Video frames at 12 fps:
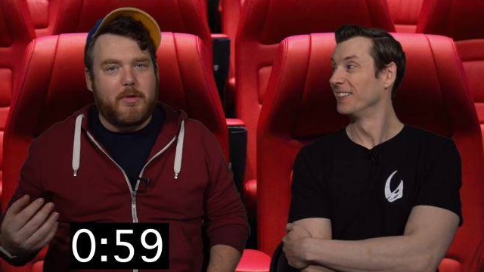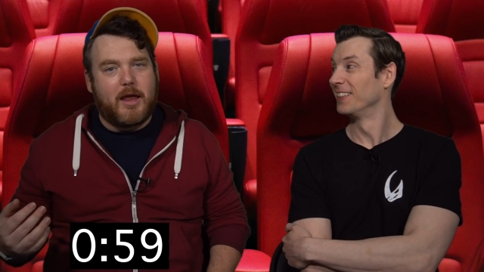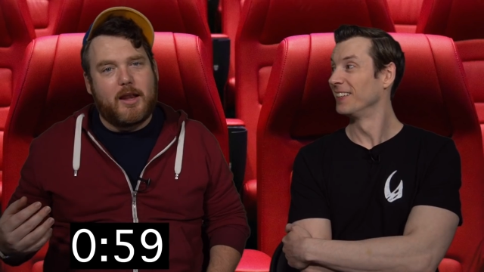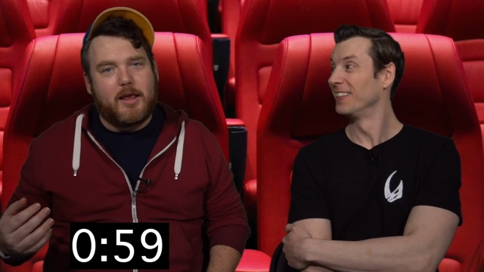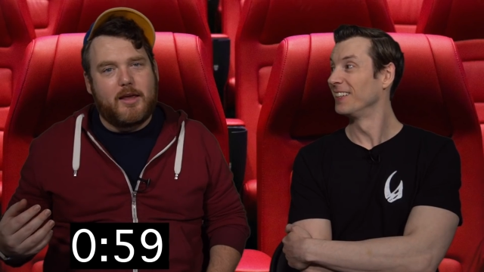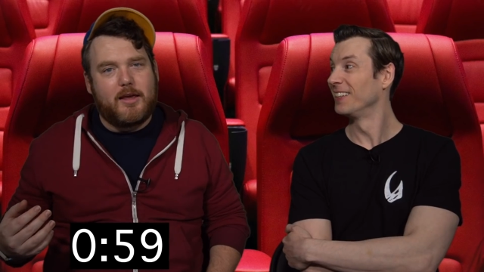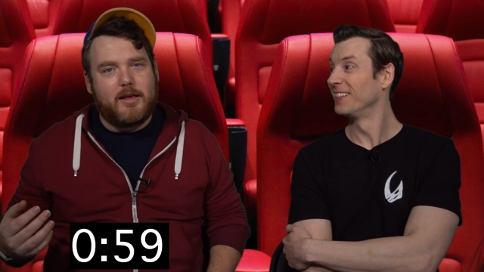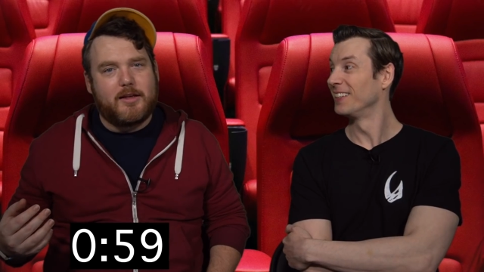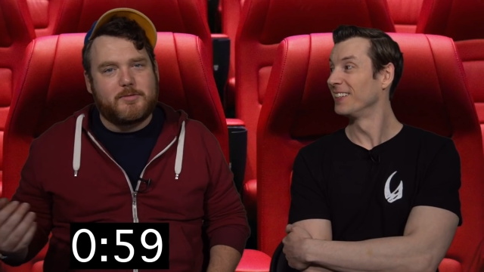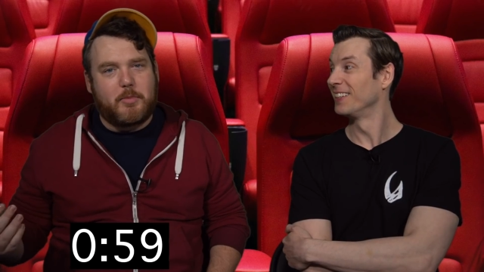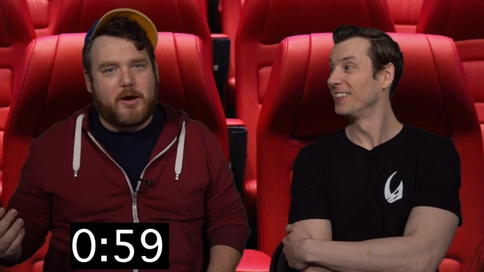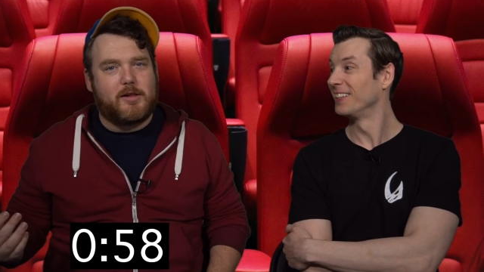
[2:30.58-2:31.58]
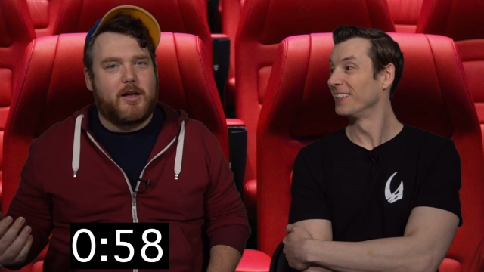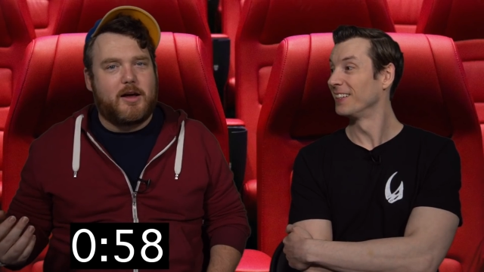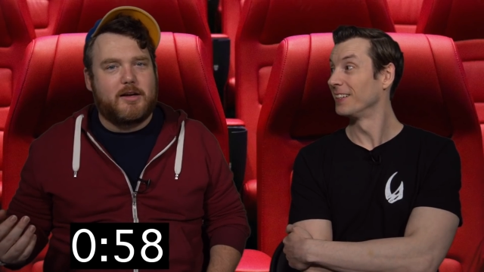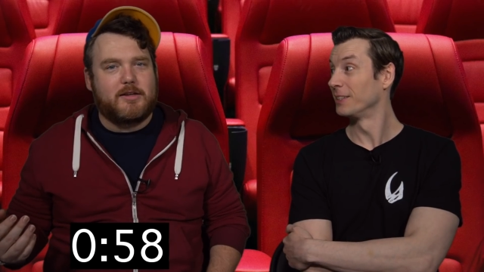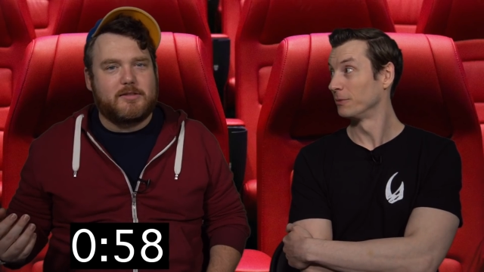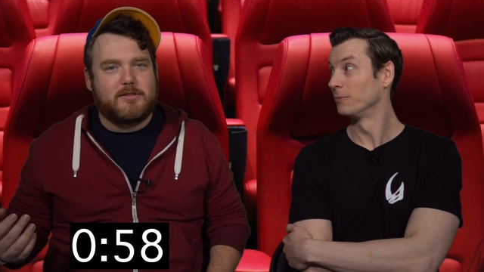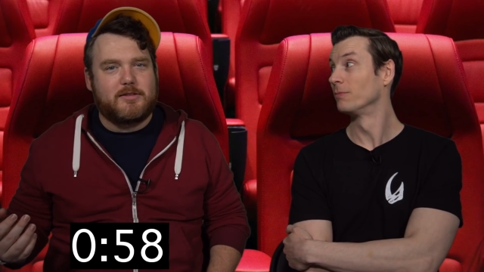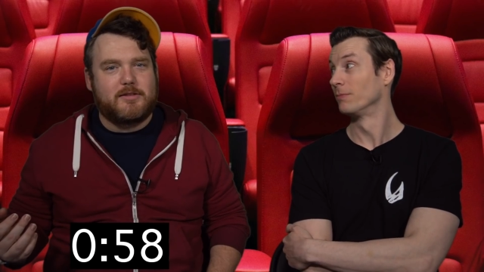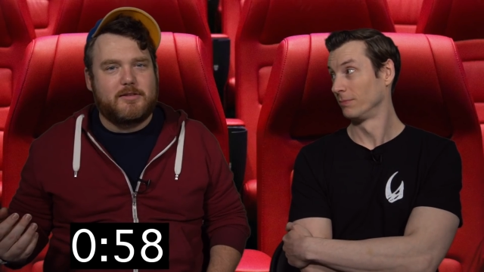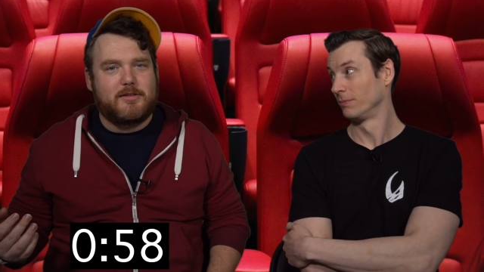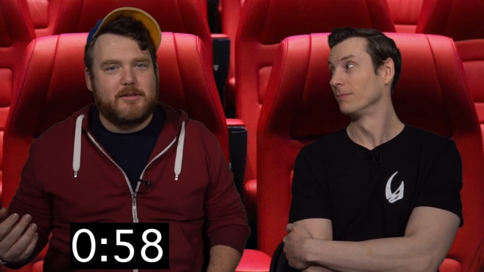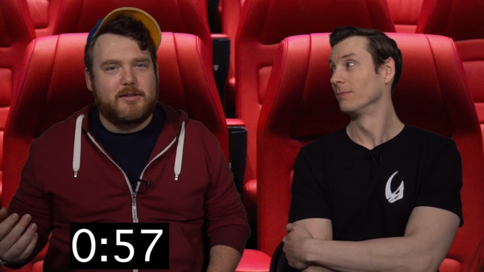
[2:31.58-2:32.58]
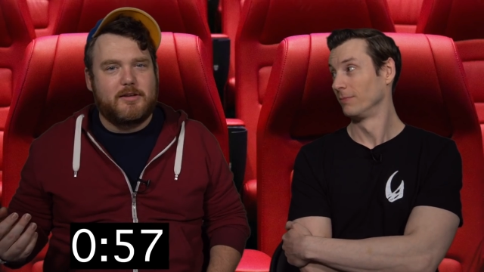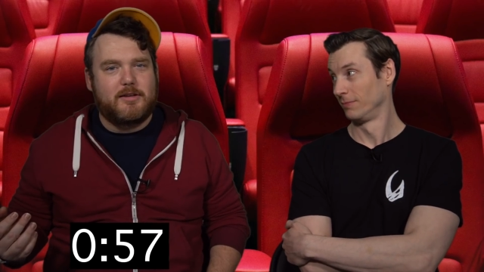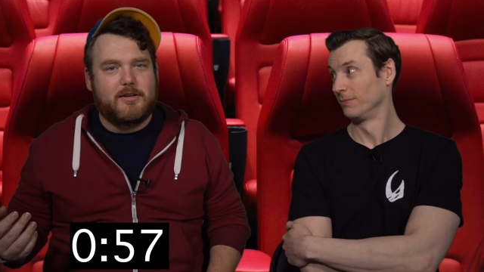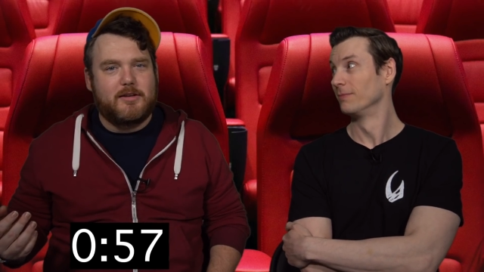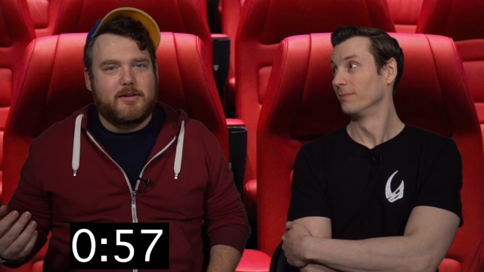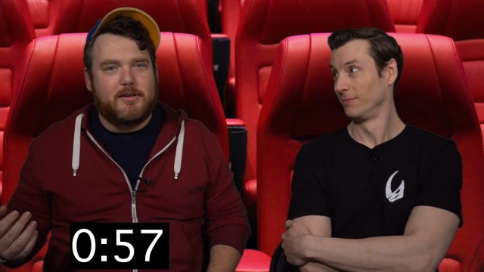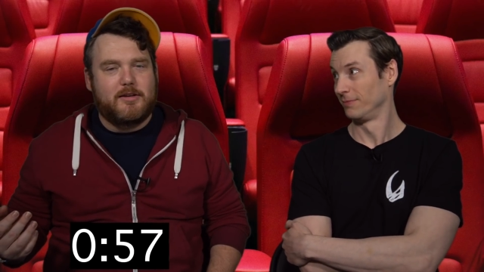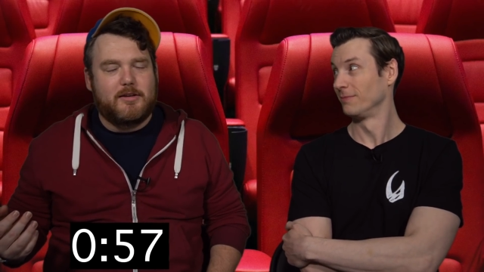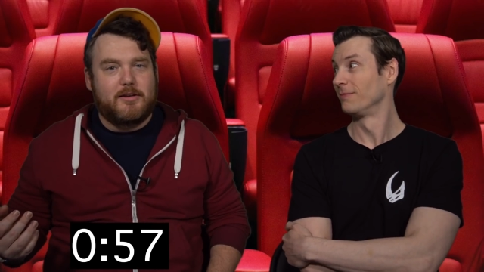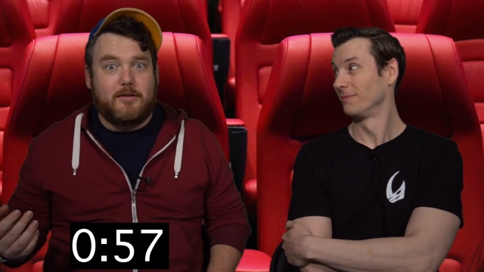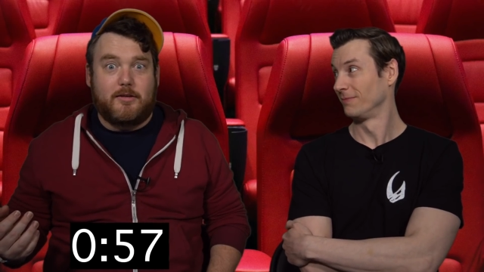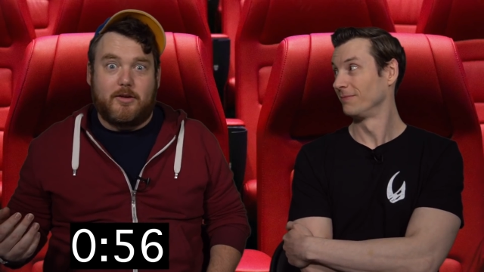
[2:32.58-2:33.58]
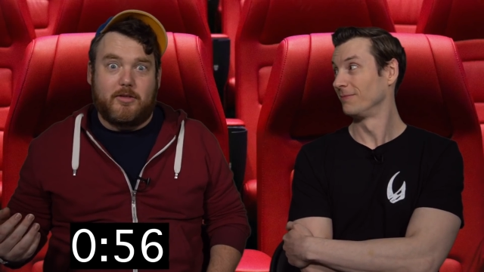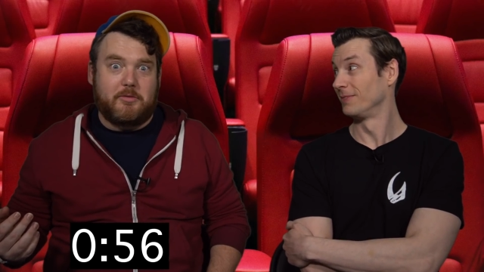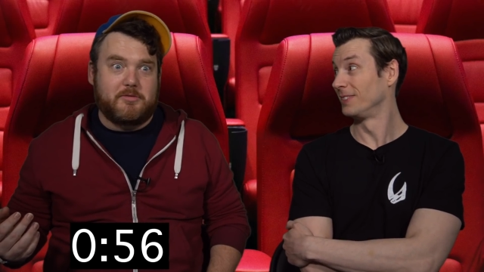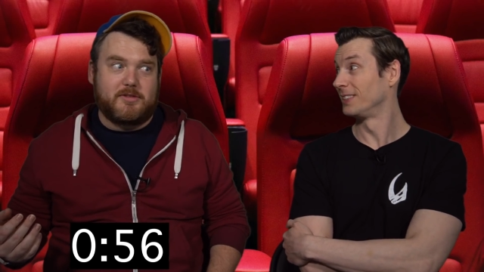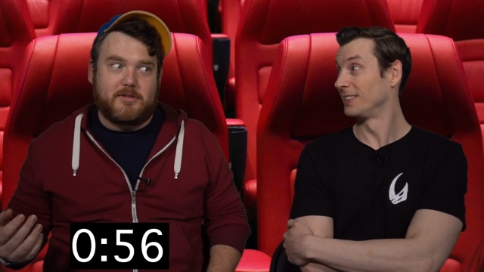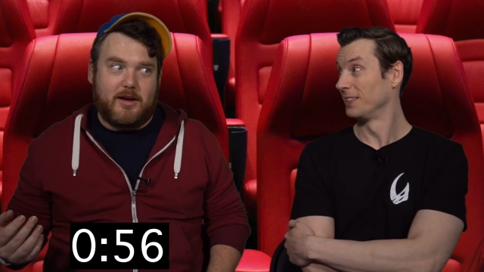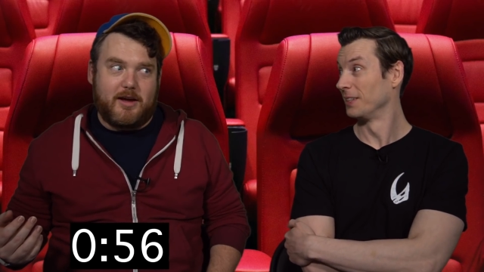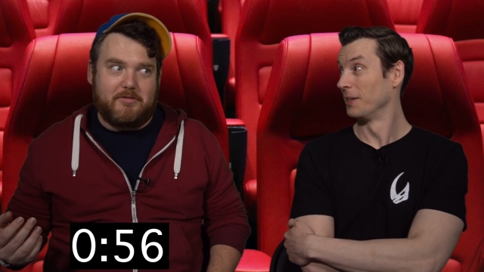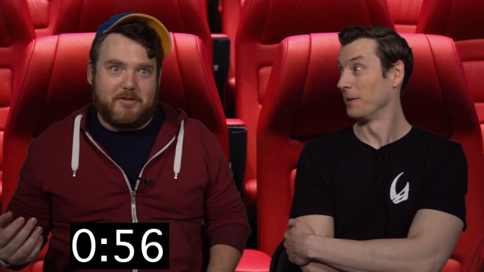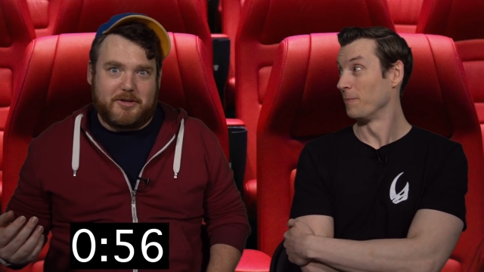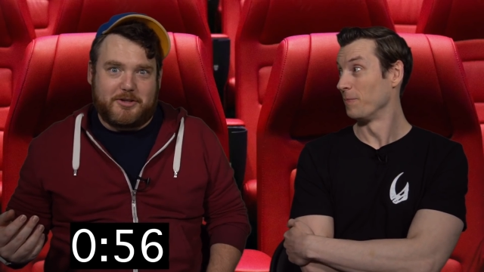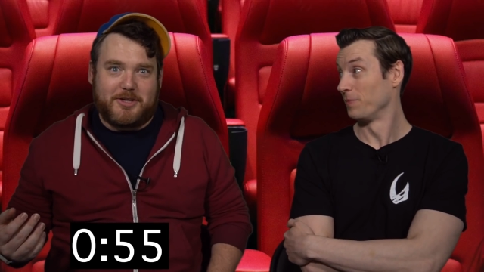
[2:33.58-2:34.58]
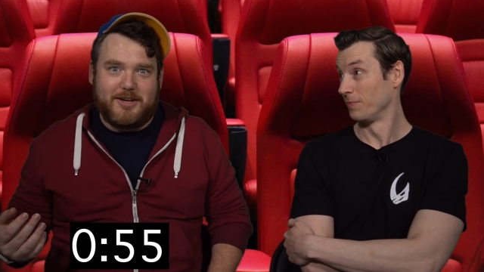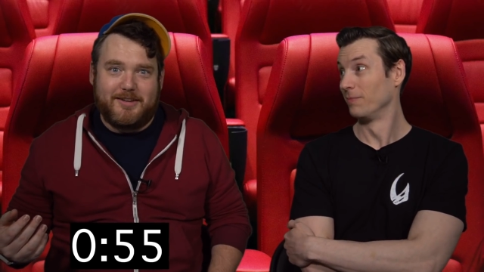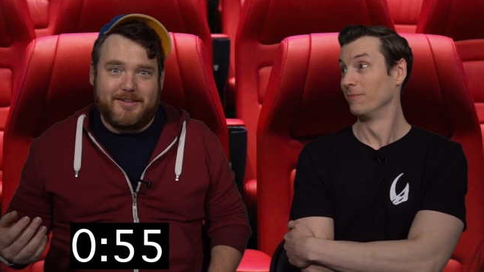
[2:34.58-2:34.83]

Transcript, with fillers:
Speaker 1: Manny is paralyzed. Yeah, that was savage.